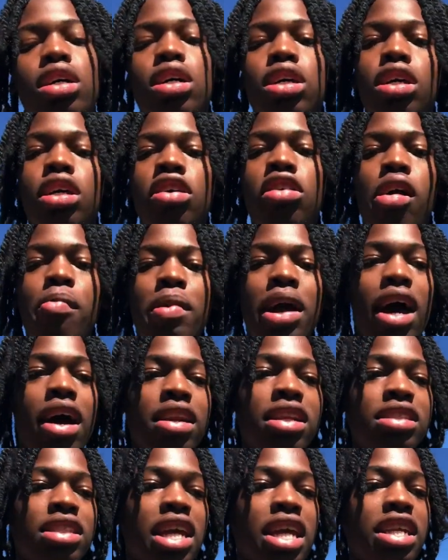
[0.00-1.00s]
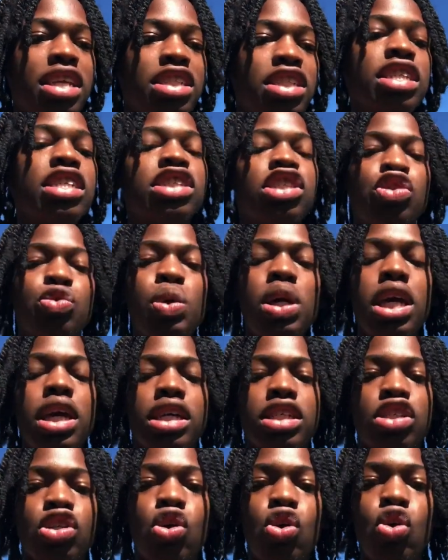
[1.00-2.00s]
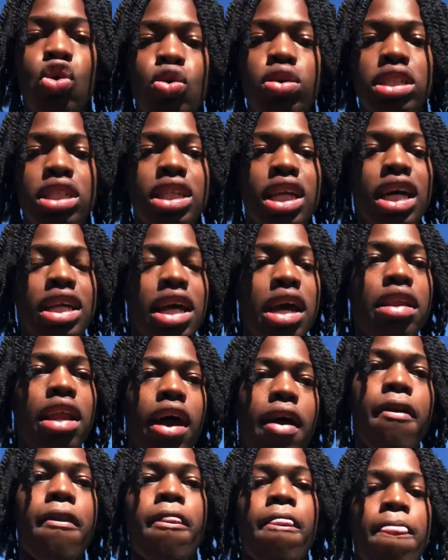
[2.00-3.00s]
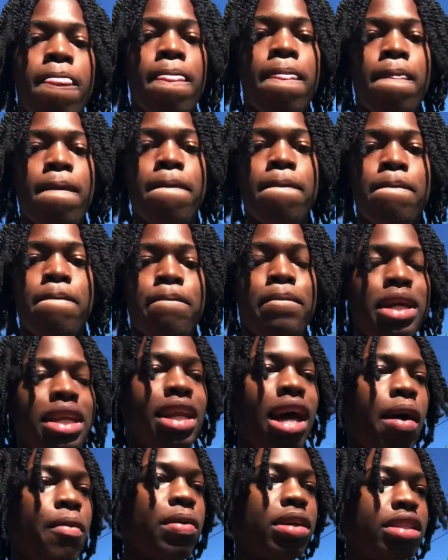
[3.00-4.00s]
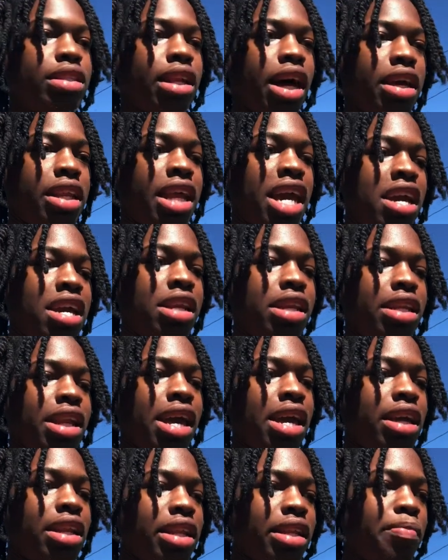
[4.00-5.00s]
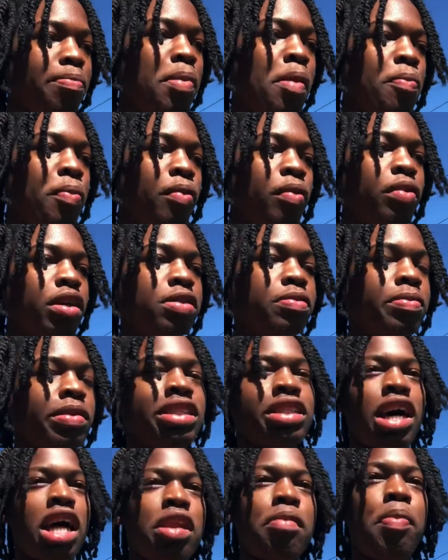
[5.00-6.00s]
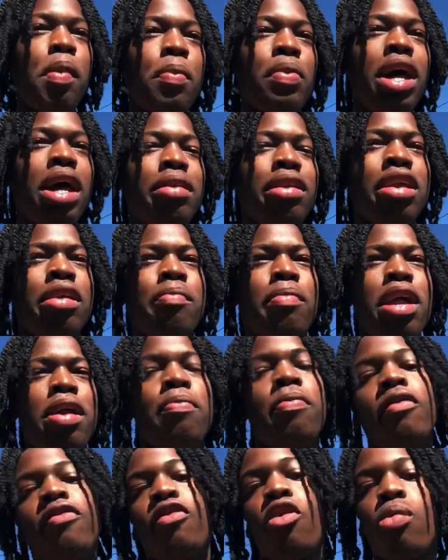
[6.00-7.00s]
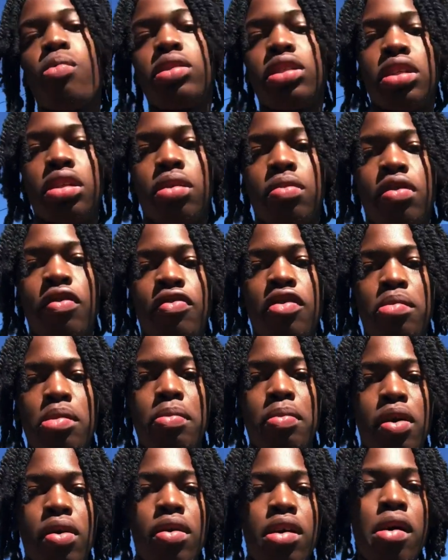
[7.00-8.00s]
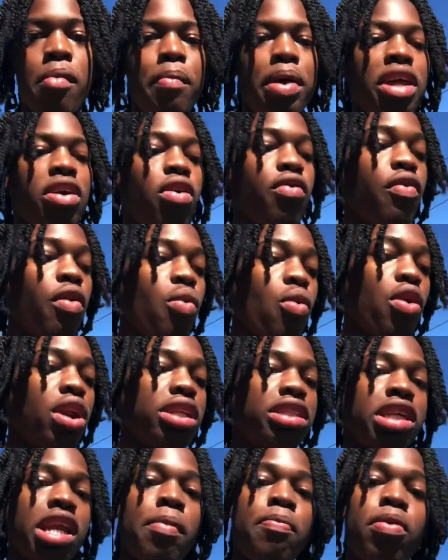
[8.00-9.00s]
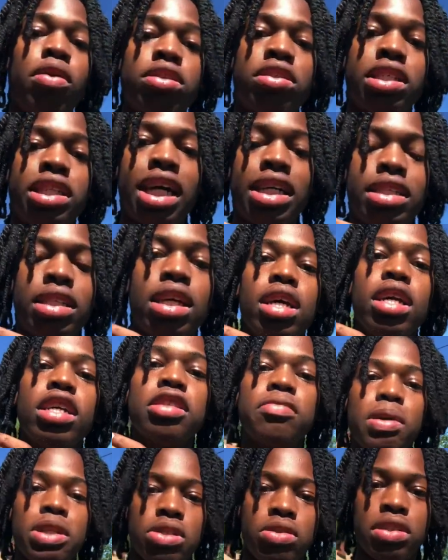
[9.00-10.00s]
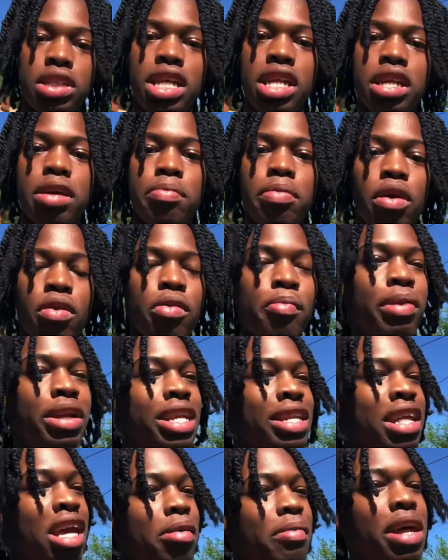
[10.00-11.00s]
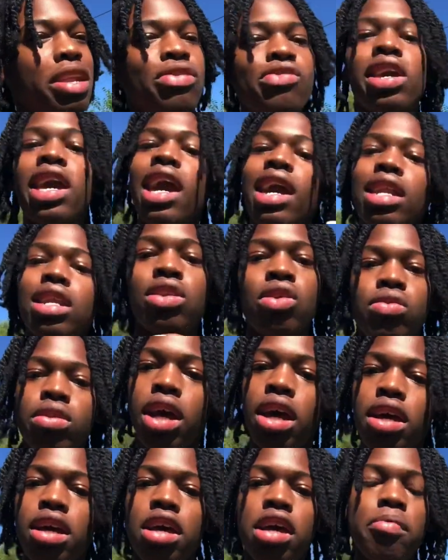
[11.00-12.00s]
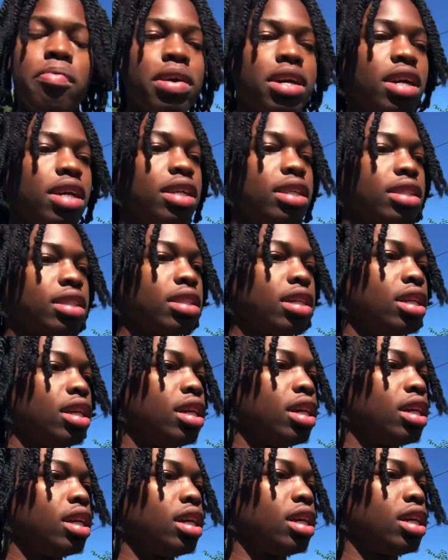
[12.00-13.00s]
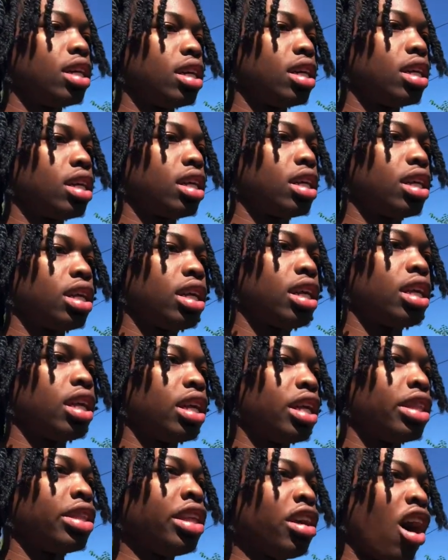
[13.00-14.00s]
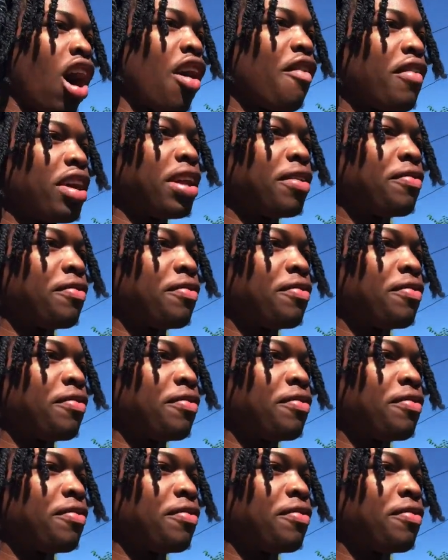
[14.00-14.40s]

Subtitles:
you know what I mean? I understand it's sweet, it's cool and shit like that. Like, But that was like it's other people that did a better performance than them. You feel me, bro? But they gonna reward it to that person that's special needed, bro. But the thing about it, you can't do that because they already